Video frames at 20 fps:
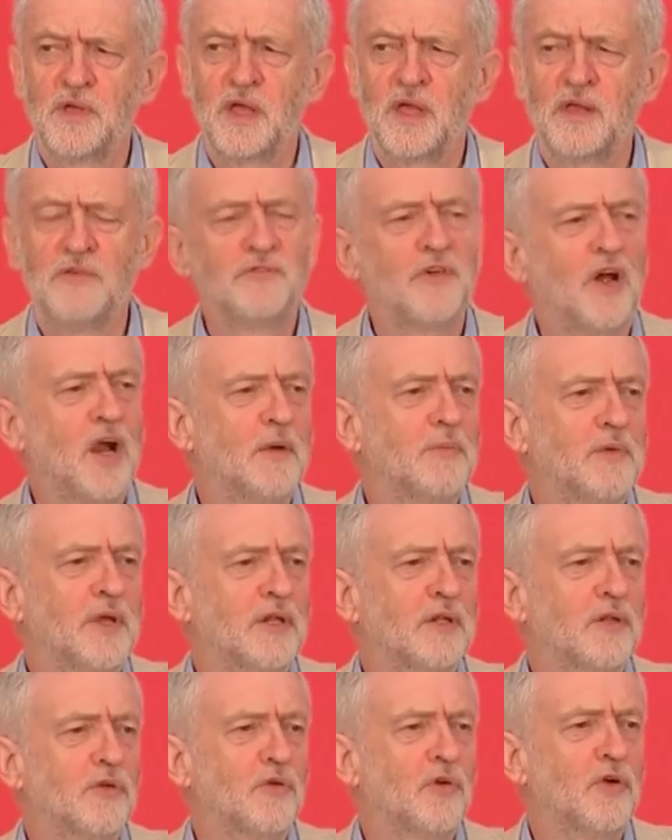
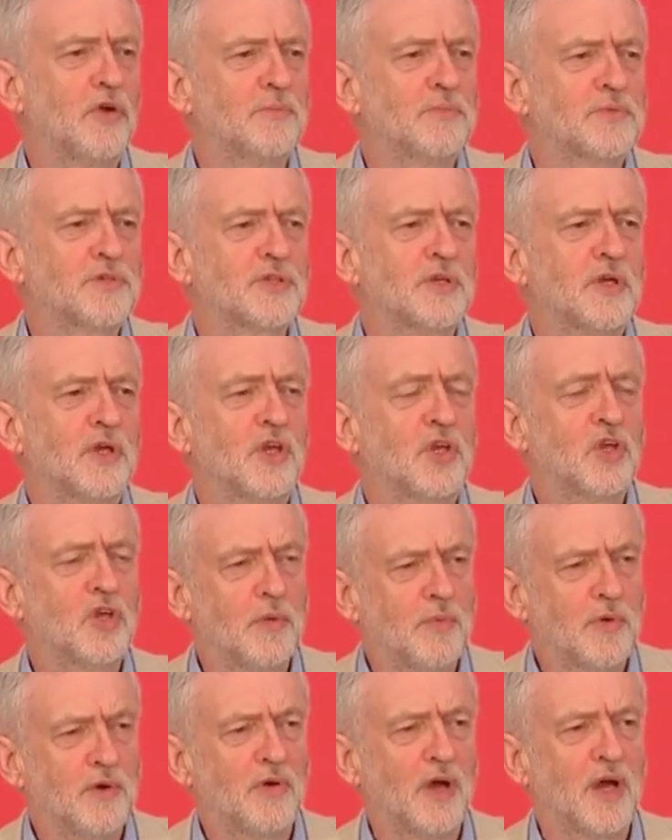environmental groups,
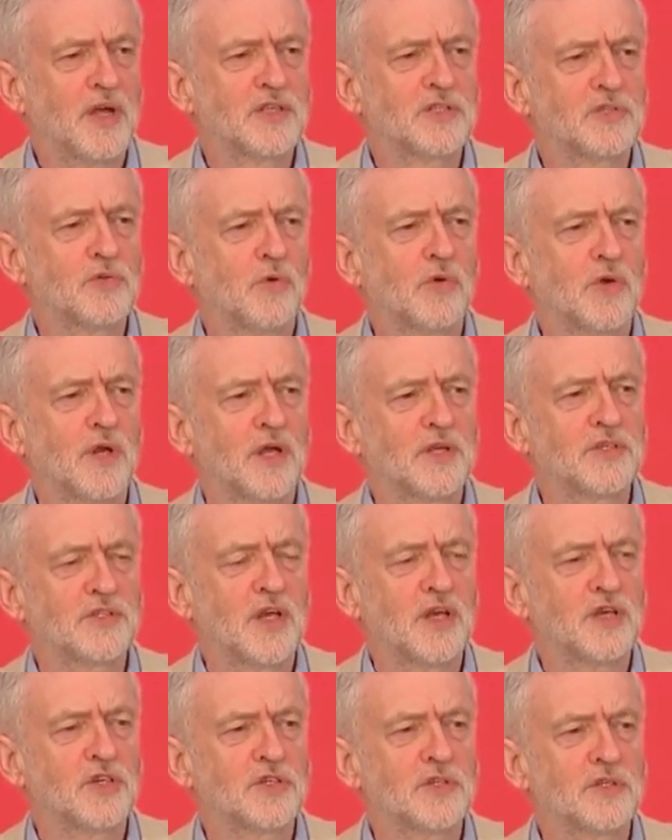human rights
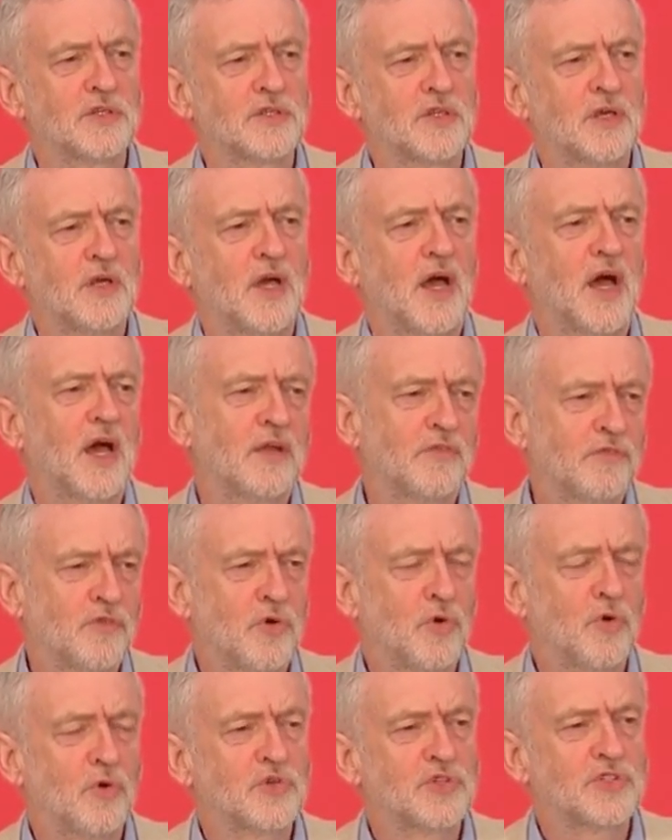organisations and of
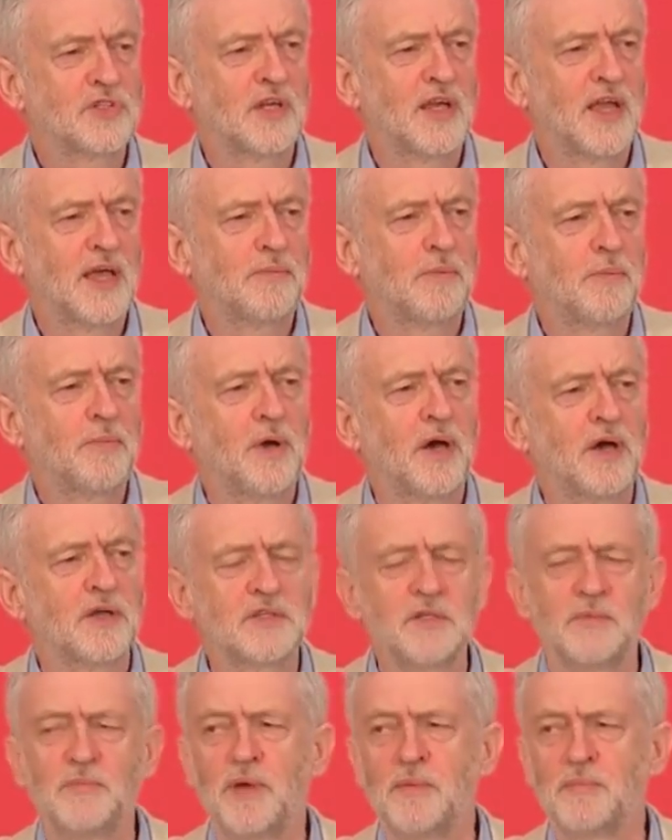course to Labour
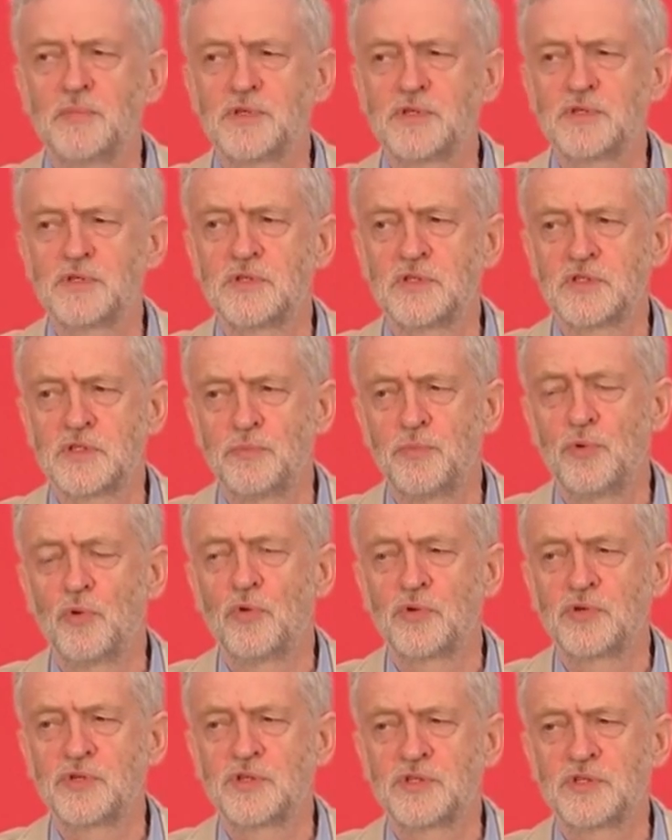Party members and
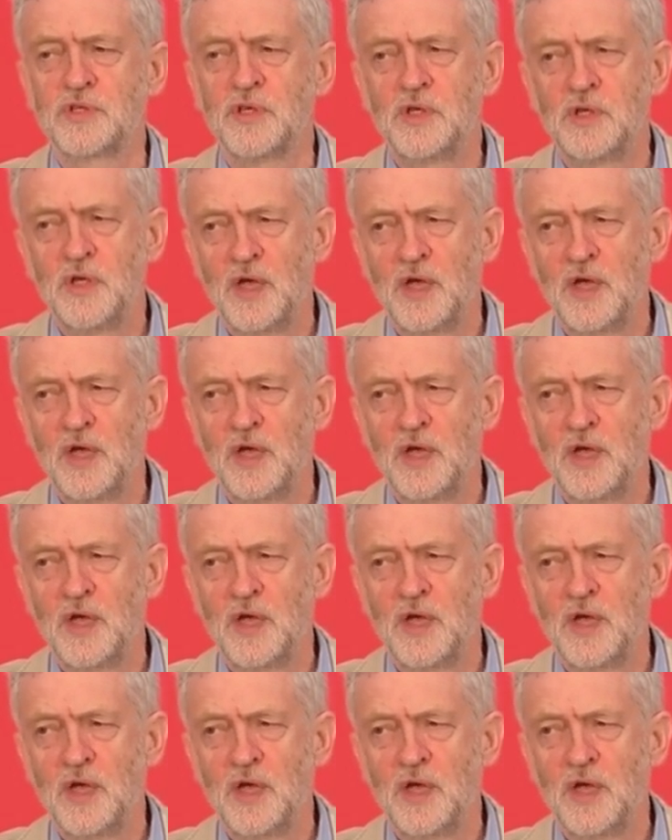supporters